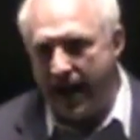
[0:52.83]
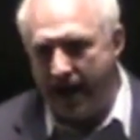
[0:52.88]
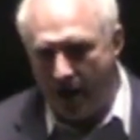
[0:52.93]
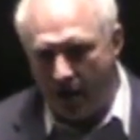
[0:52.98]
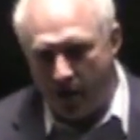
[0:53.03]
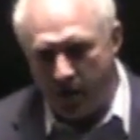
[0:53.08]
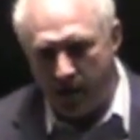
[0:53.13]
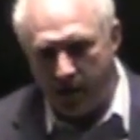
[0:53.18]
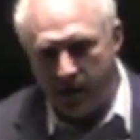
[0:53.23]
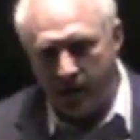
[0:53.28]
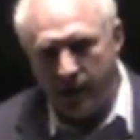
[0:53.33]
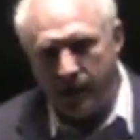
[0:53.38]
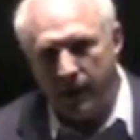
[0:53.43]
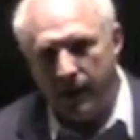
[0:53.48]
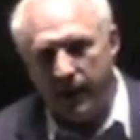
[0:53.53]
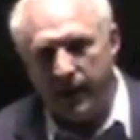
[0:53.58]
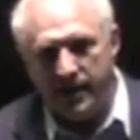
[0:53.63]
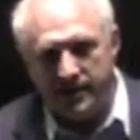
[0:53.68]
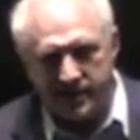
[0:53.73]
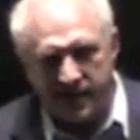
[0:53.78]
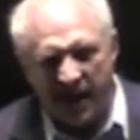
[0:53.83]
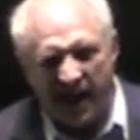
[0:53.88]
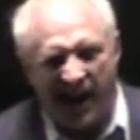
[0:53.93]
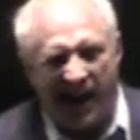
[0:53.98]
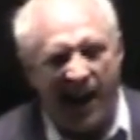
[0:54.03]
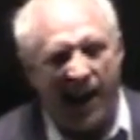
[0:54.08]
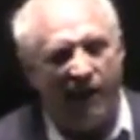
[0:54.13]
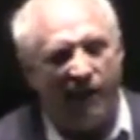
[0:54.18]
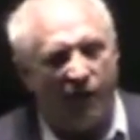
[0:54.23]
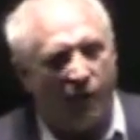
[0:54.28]
And that's kind of
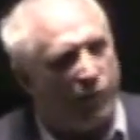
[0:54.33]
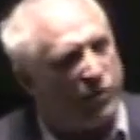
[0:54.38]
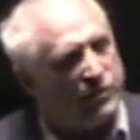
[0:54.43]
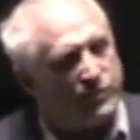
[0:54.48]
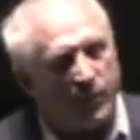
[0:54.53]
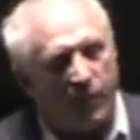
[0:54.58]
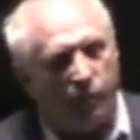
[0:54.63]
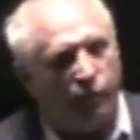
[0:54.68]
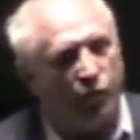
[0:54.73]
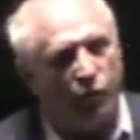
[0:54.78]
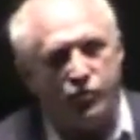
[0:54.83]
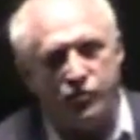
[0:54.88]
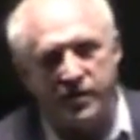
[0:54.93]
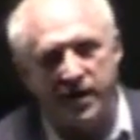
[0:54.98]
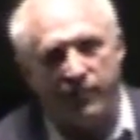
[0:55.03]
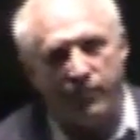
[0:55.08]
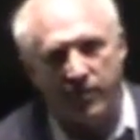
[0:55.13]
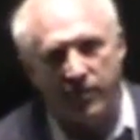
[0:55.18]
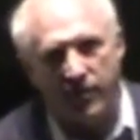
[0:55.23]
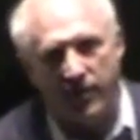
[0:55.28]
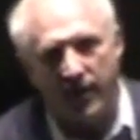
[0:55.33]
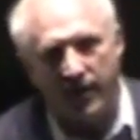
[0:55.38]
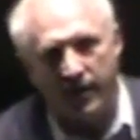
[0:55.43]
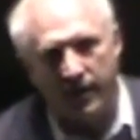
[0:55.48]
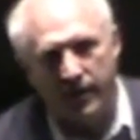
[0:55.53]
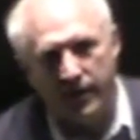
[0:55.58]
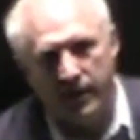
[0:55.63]
how I always approach everything.